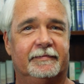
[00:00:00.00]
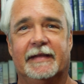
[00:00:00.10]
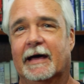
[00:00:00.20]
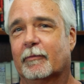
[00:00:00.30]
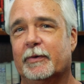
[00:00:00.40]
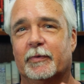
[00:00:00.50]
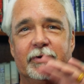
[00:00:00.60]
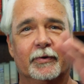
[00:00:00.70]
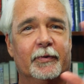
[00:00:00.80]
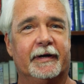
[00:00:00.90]
that we were
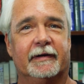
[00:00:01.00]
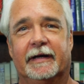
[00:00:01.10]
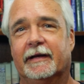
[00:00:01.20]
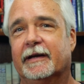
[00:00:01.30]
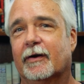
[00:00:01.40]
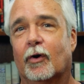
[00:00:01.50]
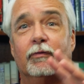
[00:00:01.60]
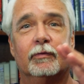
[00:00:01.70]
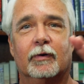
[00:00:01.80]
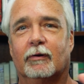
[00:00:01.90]
doing in and
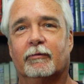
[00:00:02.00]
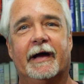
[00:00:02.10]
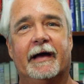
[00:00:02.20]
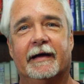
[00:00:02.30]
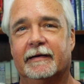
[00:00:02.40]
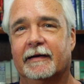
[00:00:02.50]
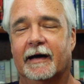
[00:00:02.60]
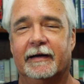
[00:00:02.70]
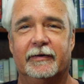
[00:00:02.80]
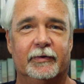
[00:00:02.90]
over Iran.
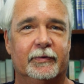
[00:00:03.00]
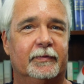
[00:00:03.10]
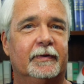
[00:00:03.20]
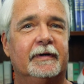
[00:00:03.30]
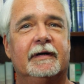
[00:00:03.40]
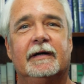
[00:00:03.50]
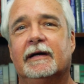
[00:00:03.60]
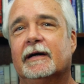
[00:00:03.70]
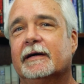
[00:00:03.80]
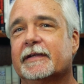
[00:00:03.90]
I knew
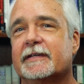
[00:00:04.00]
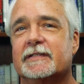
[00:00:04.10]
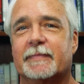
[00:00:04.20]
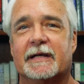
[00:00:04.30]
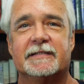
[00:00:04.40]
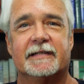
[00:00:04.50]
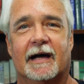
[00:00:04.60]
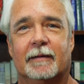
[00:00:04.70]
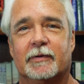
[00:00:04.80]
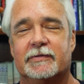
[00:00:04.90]
things about Saddam